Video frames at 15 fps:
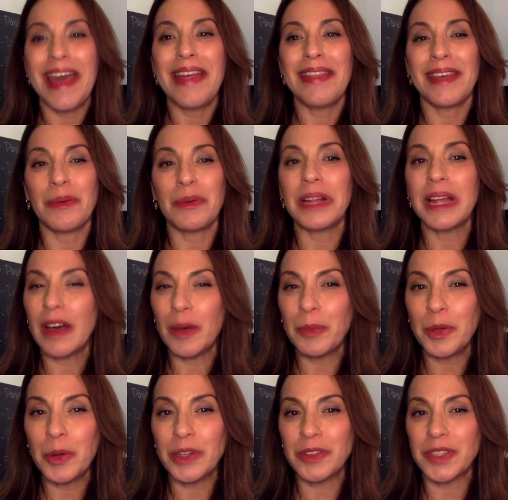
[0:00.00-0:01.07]
that will help
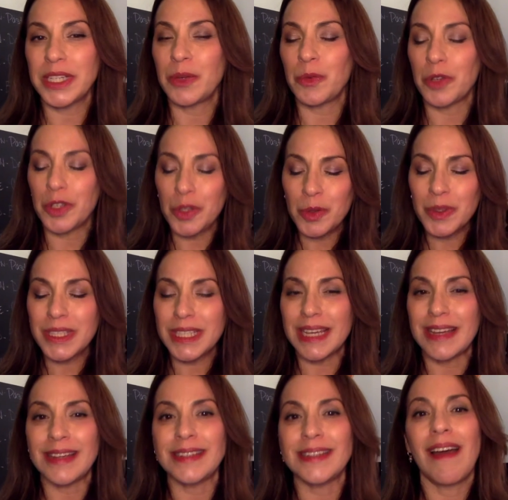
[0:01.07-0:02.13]
you understand where you
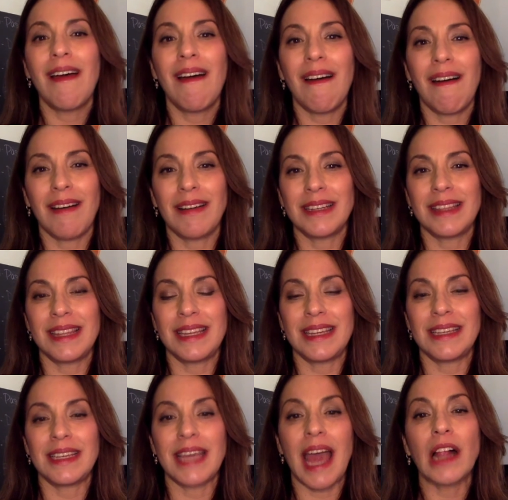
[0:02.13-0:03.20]
stand on
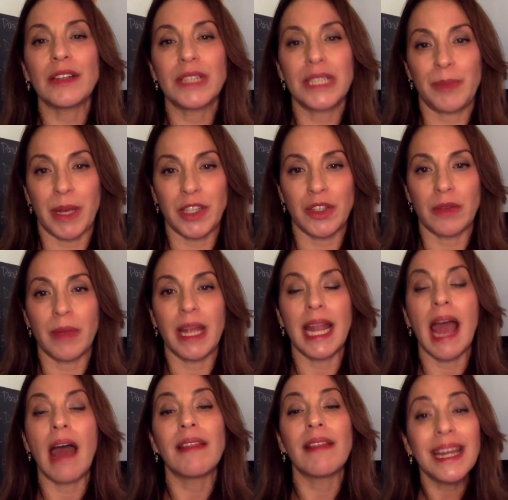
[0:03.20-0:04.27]
the calorie spectrum and
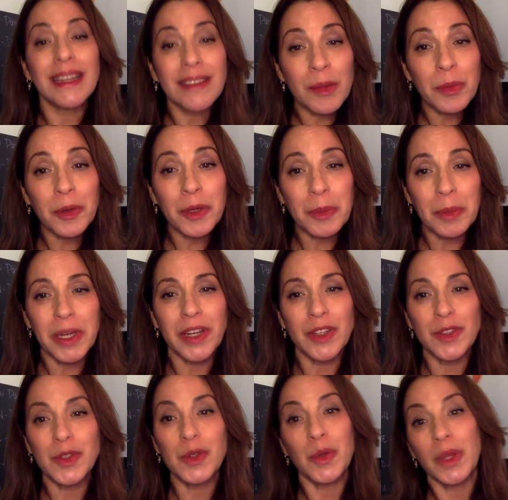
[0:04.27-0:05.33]
how that number
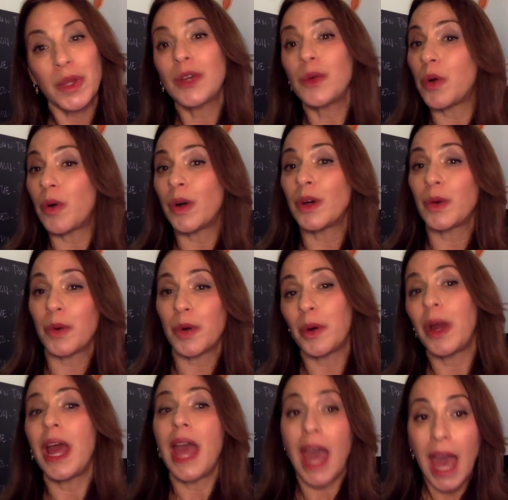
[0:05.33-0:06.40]
compares to the quote unquote
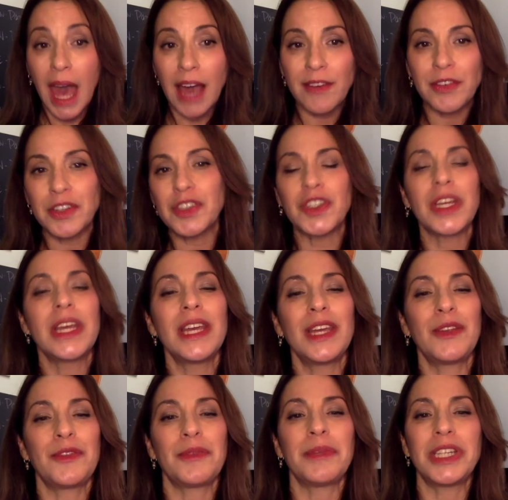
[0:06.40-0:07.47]
average
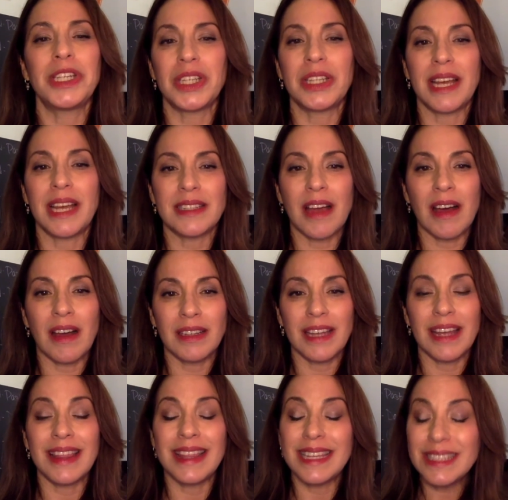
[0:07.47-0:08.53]
information that's on
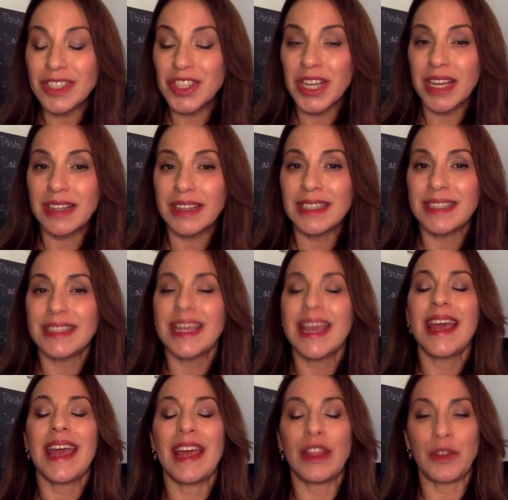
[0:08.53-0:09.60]
this checklist
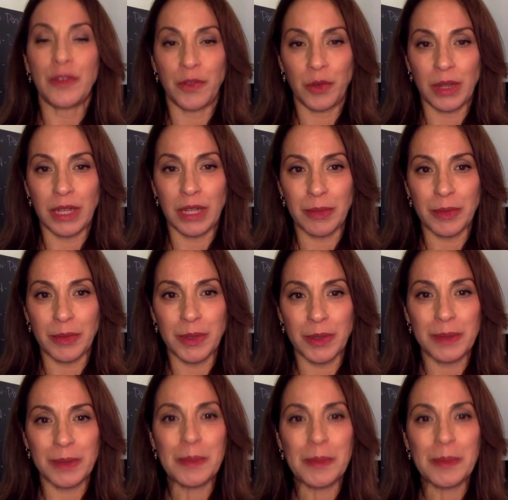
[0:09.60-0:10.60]
and the food labels.